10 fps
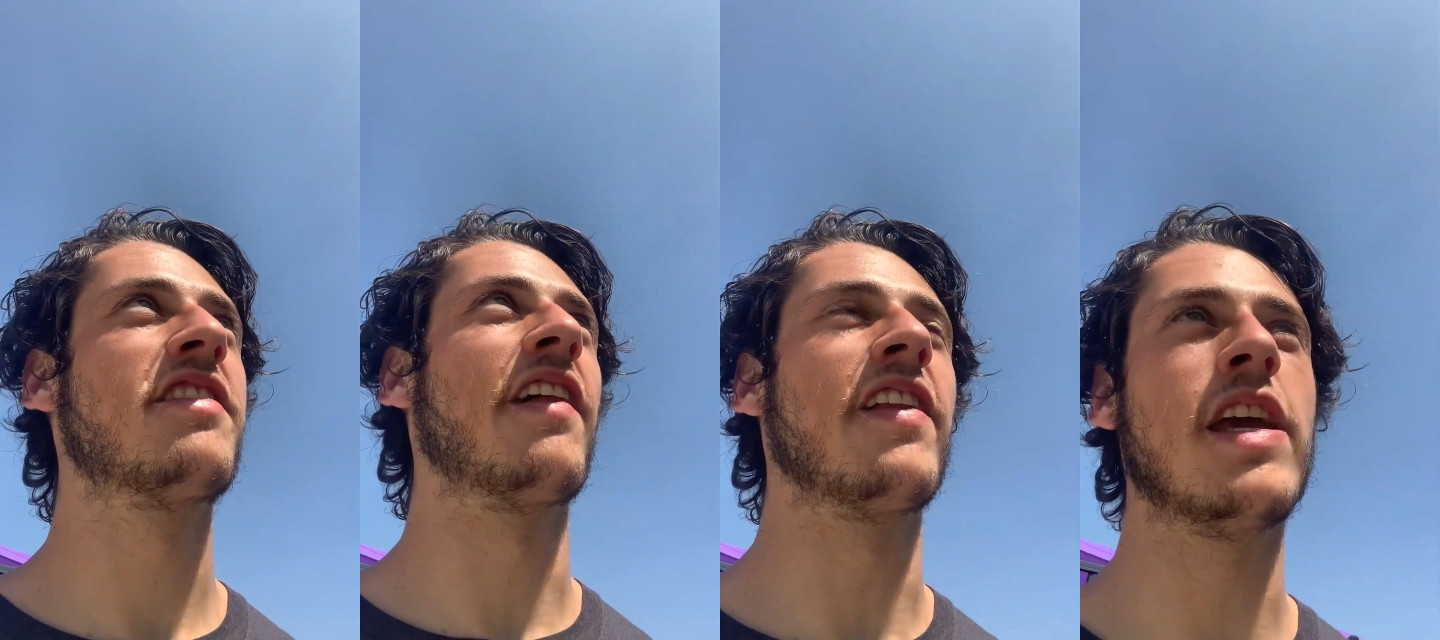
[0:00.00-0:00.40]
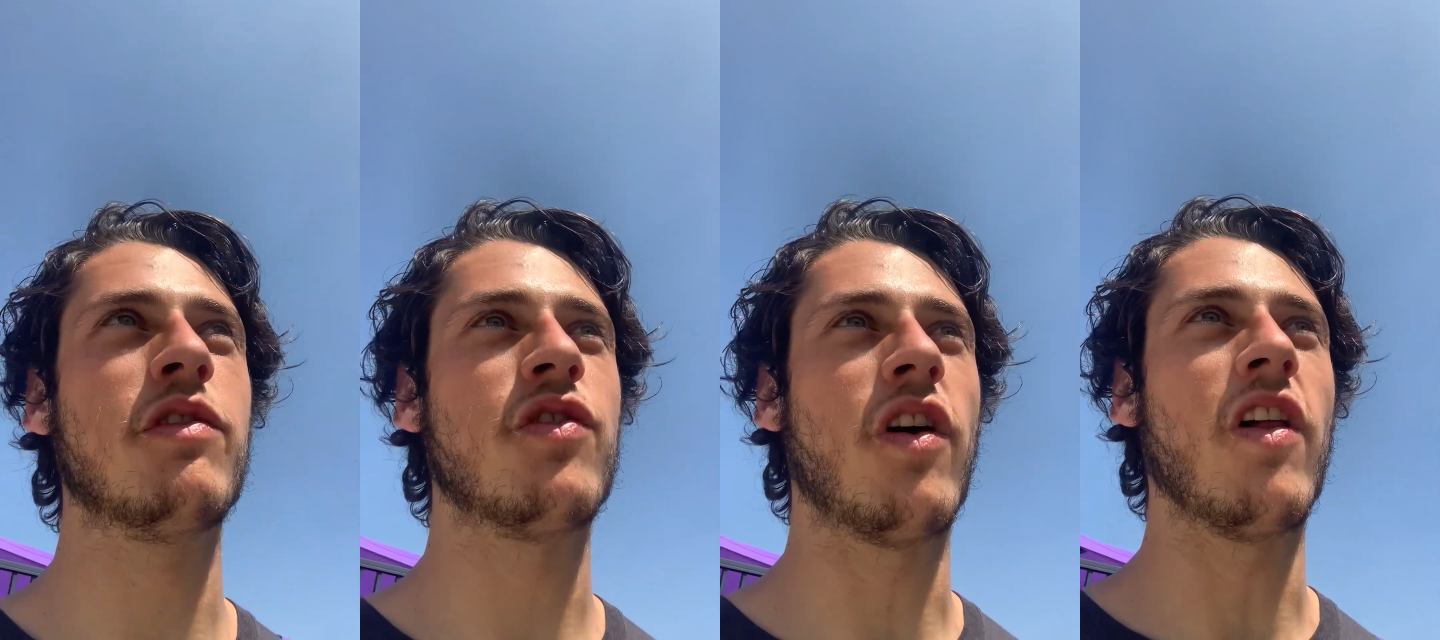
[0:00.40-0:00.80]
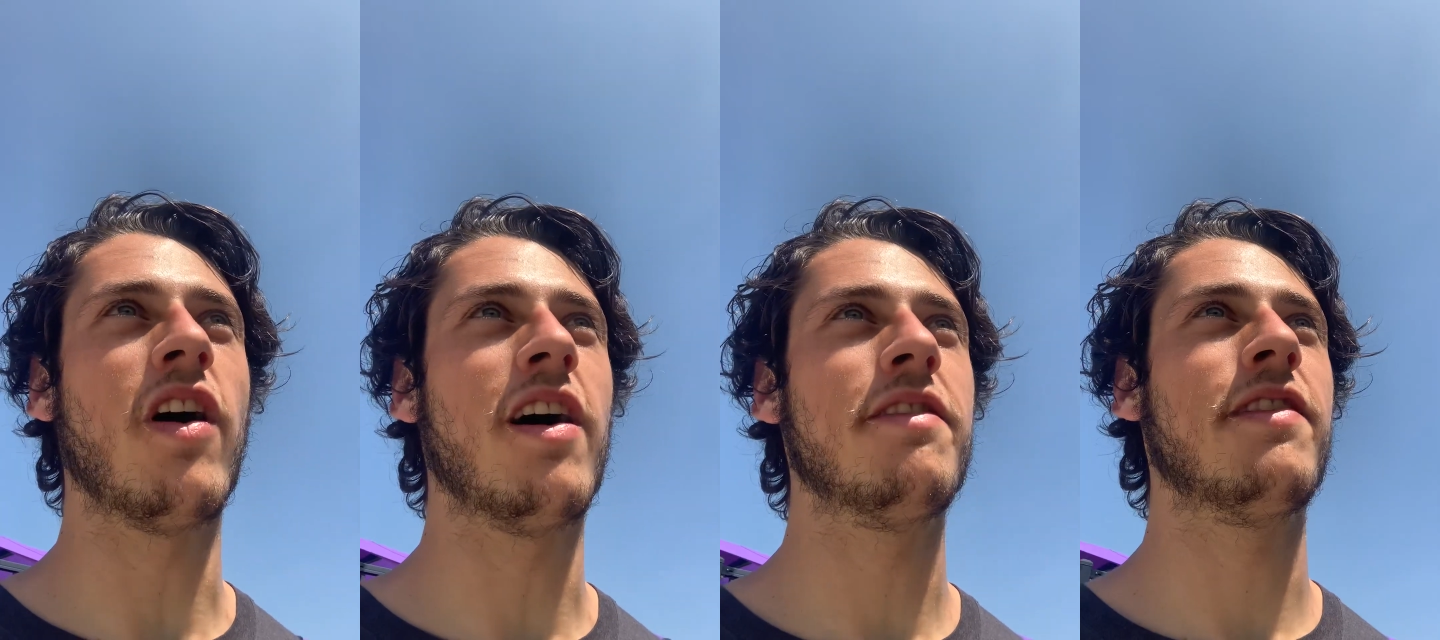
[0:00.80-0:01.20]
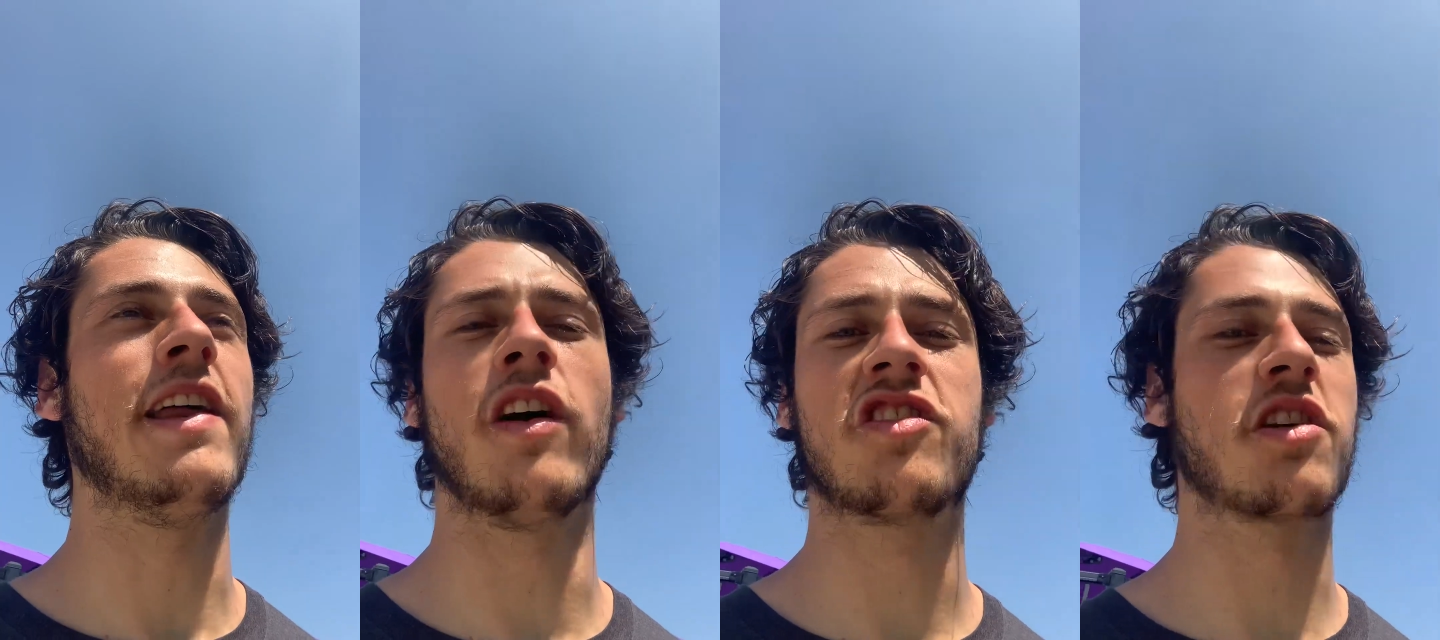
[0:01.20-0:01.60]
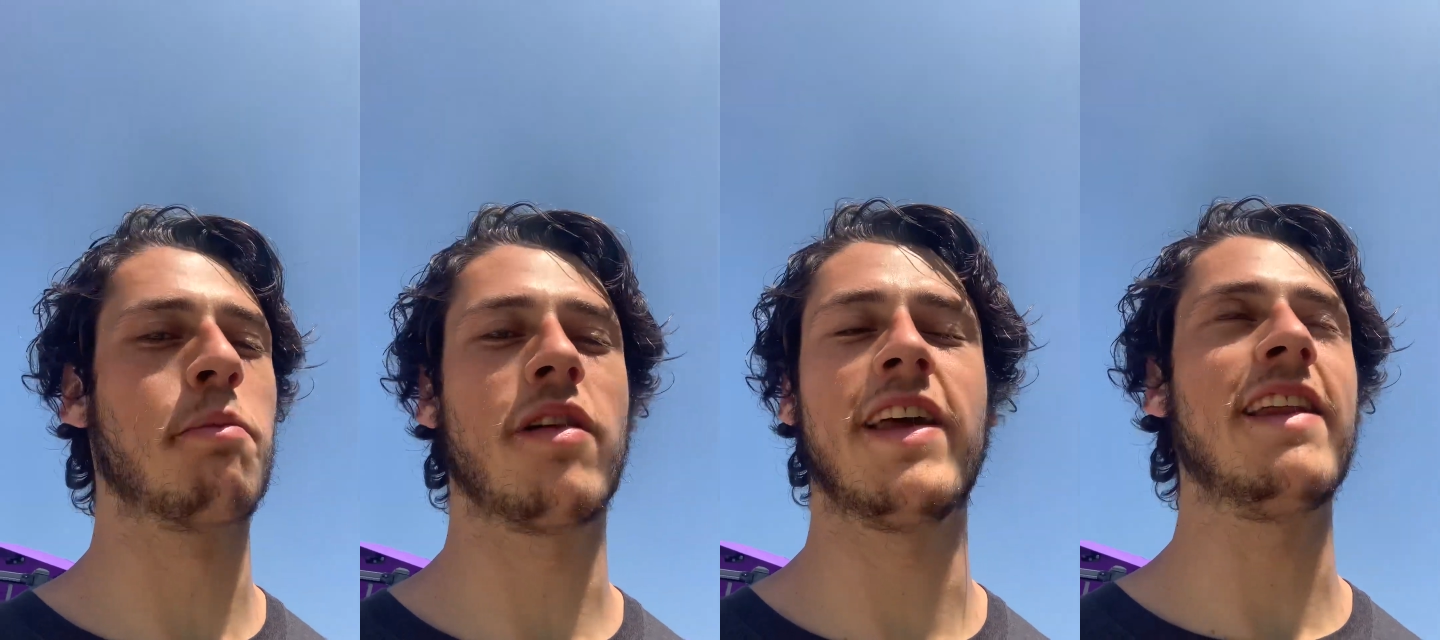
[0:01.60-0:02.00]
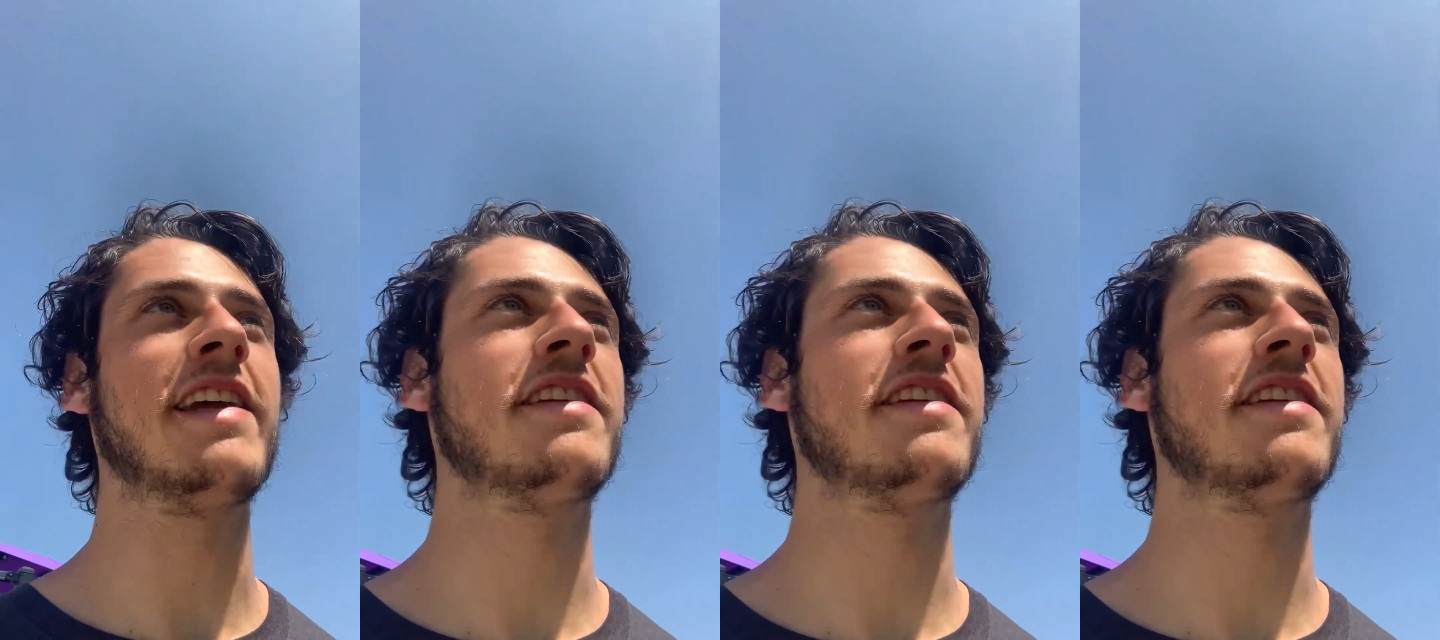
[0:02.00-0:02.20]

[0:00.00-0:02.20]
the leaves fall off, it looks completely